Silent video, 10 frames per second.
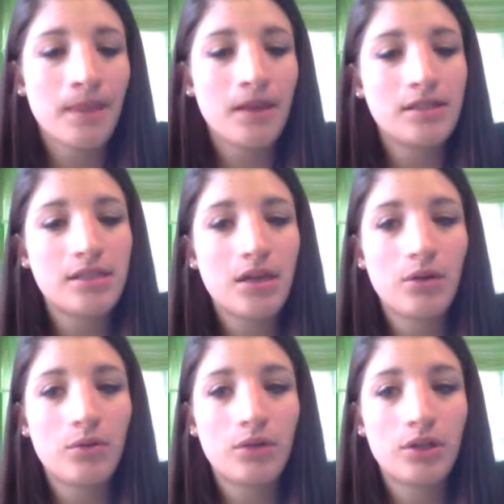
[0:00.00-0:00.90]

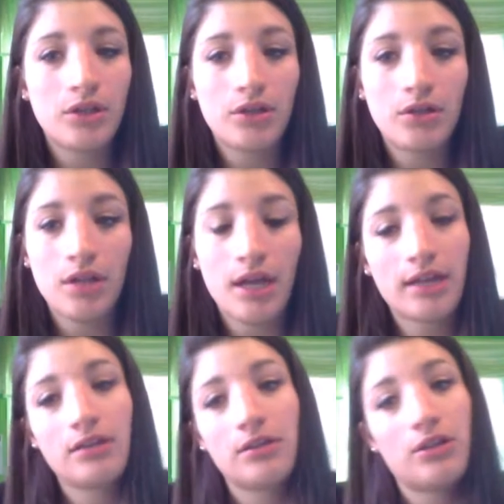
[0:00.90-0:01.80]
So
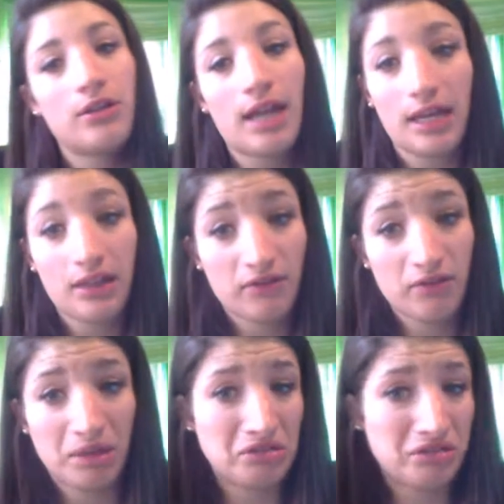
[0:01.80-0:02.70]
you can get anything
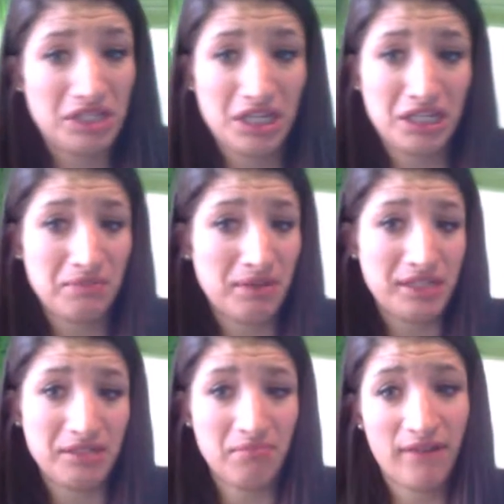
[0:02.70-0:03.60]
from like tortillas,
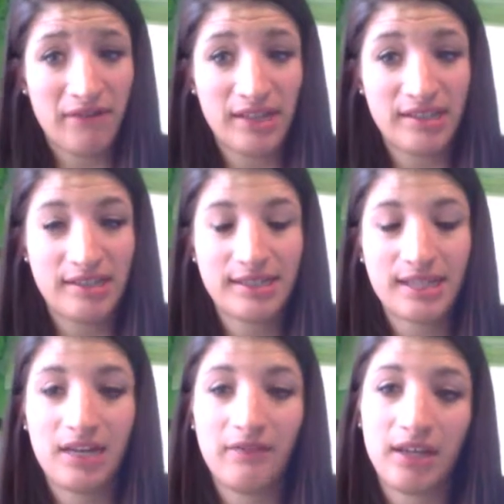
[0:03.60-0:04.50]
breads, and muffins. That's
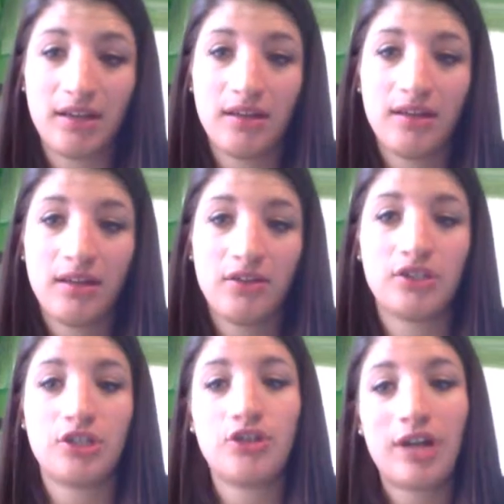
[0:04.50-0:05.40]
kind of like there's
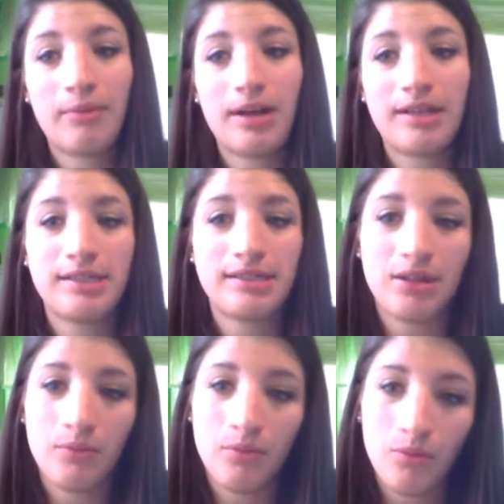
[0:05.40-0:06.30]
a dry process and
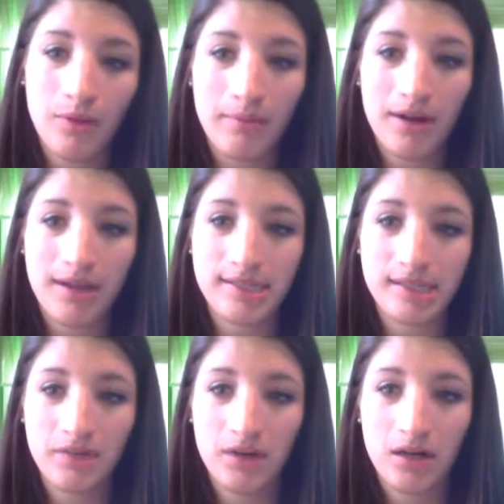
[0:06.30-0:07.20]
a wet process
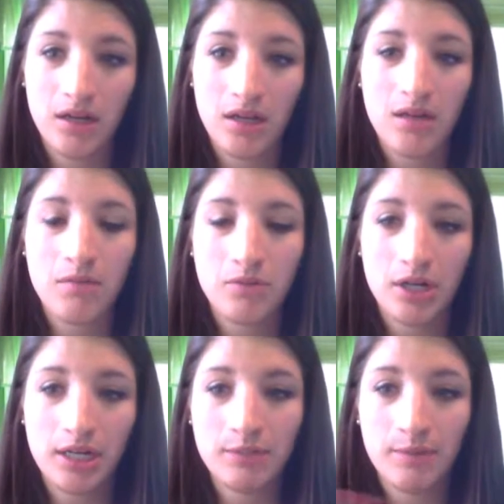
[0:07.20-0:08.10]
for
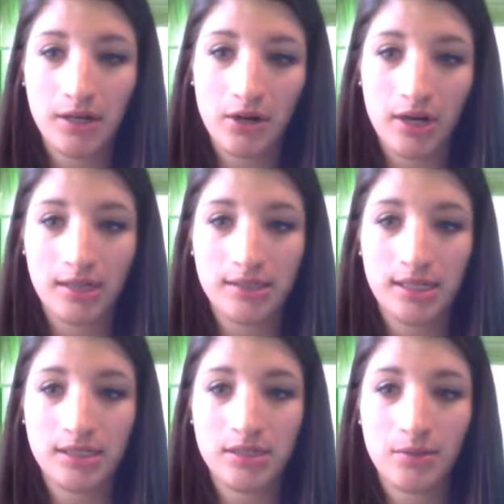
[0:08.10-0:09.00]
turning sprouted grains
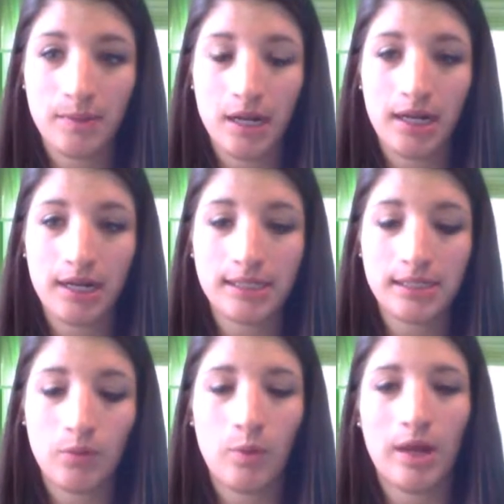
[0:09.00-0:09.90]
into a product.
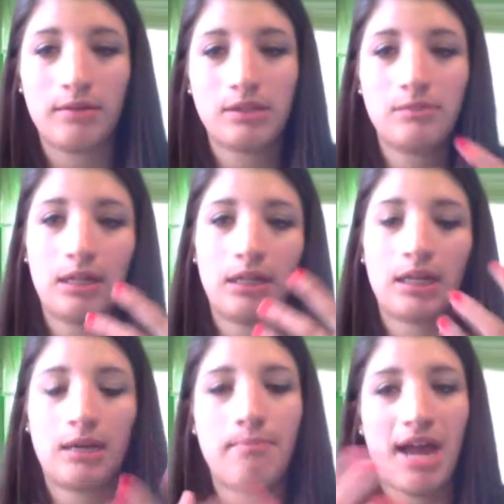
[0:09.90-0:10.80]
Wet to make like
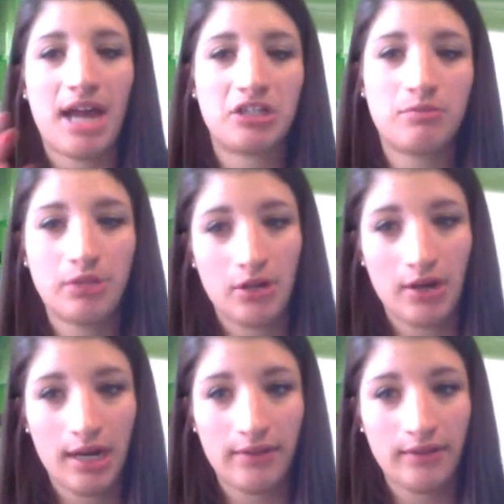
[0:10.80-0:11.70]
a mashed
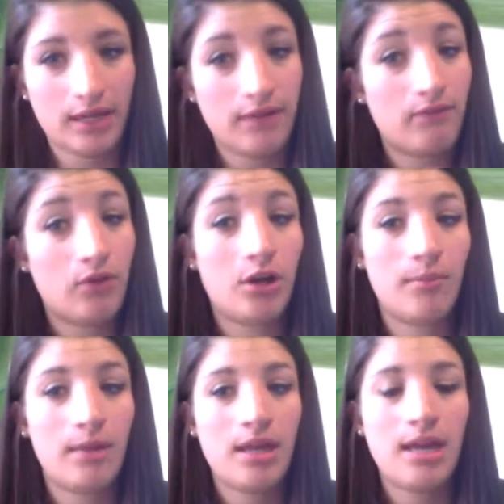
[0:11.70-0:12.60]
puree that they can
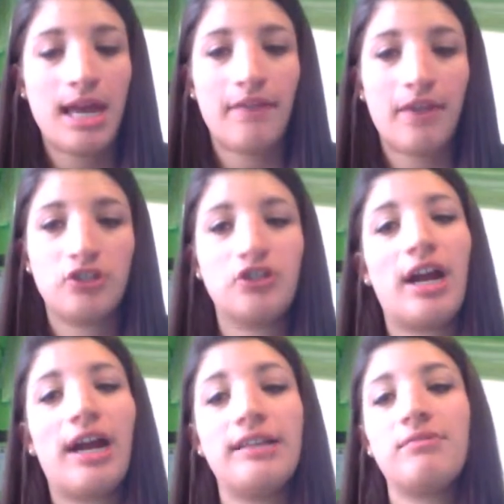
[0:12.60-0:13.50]
form, and then
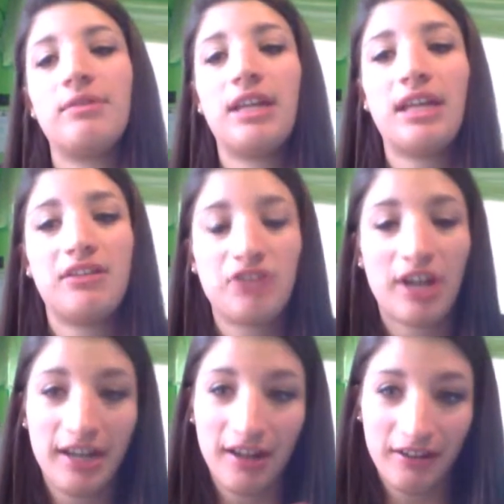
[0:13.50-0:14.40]
dry is when they can dry
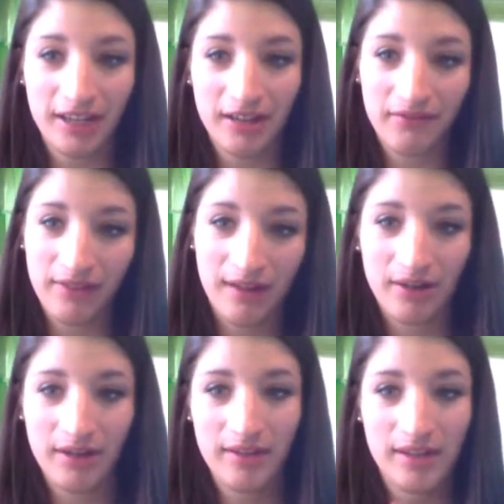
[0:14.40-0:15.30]
it out like a
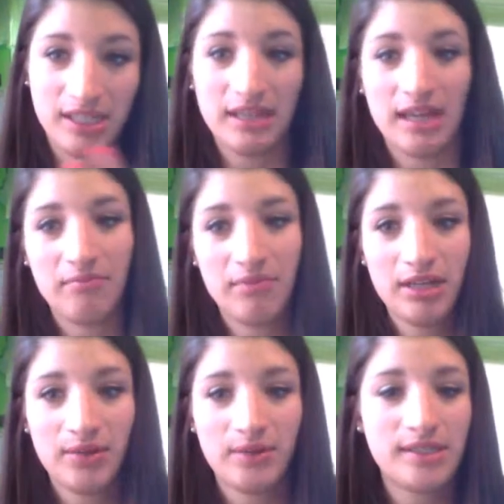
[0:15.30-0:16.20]
flour to then be
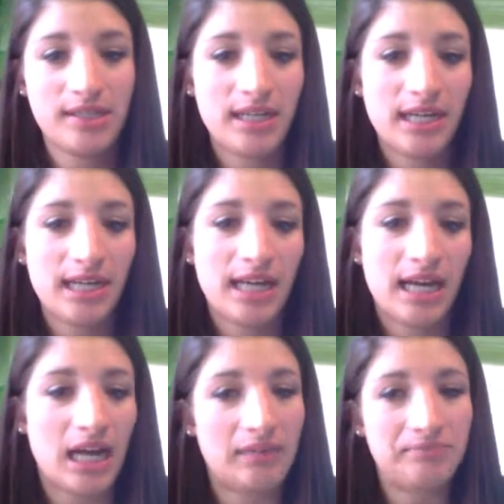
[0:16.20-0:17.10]
used.
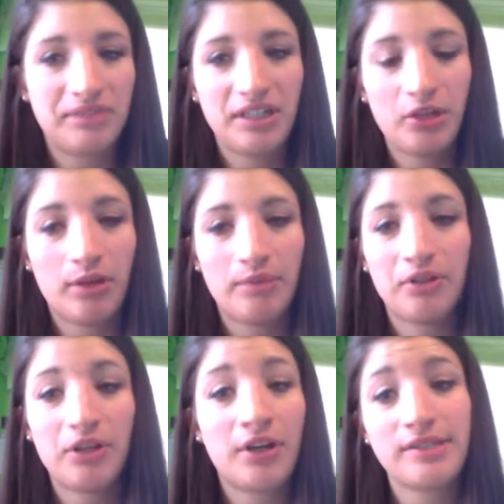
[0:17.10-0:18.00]
Either one. You
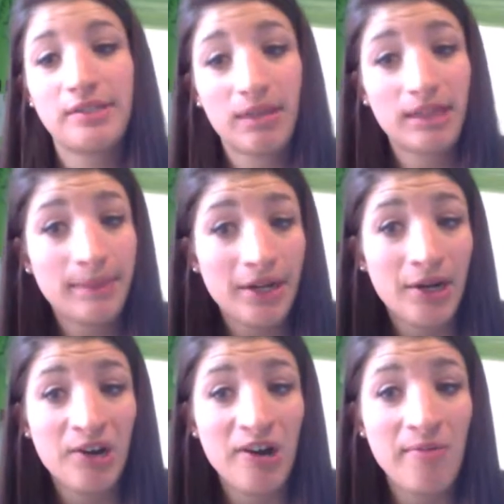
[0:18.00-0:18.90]
can also make them at
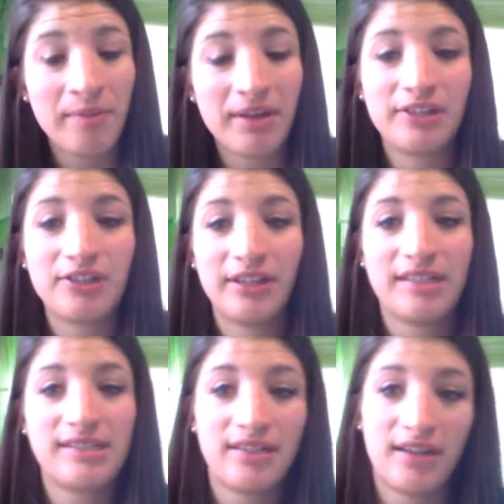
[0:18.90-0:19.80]
home. I'm going to
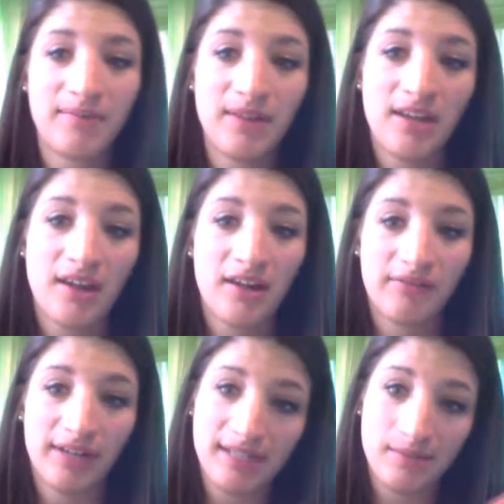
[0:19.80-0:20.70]
list a
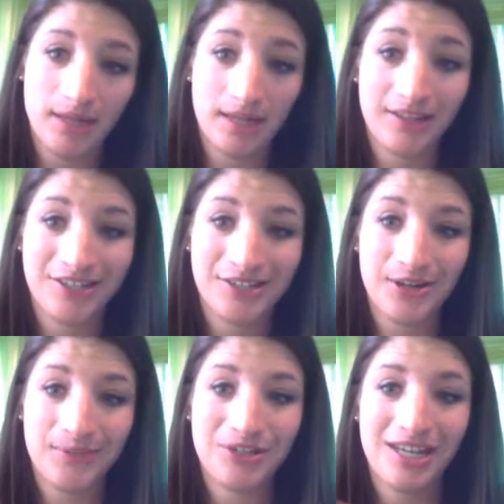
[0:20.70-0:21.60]
recipe in the
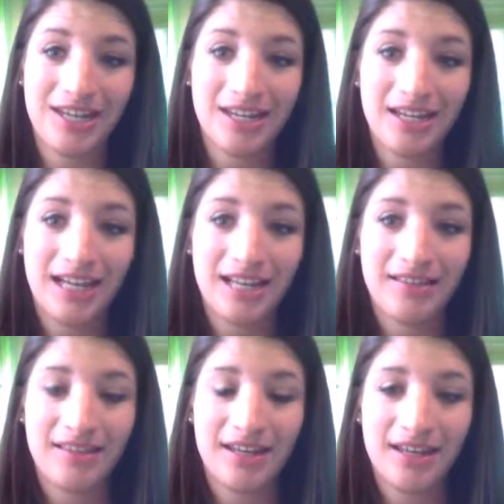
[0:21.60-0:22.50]
description
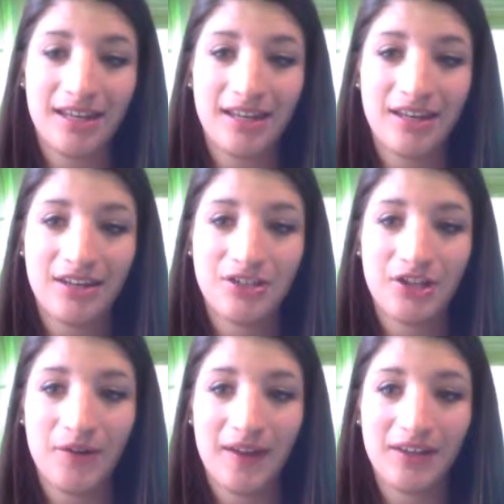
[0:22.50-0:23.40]
that can show
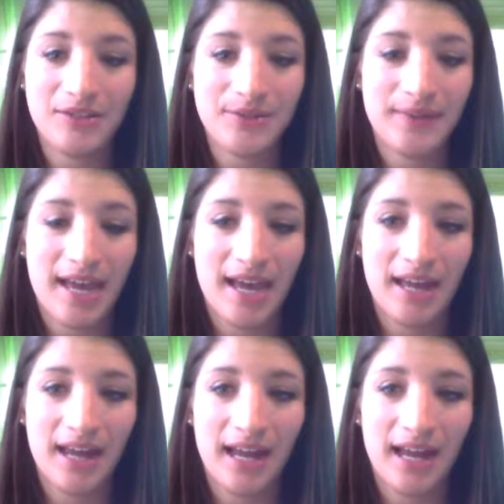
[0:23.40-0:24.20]
you how to do that.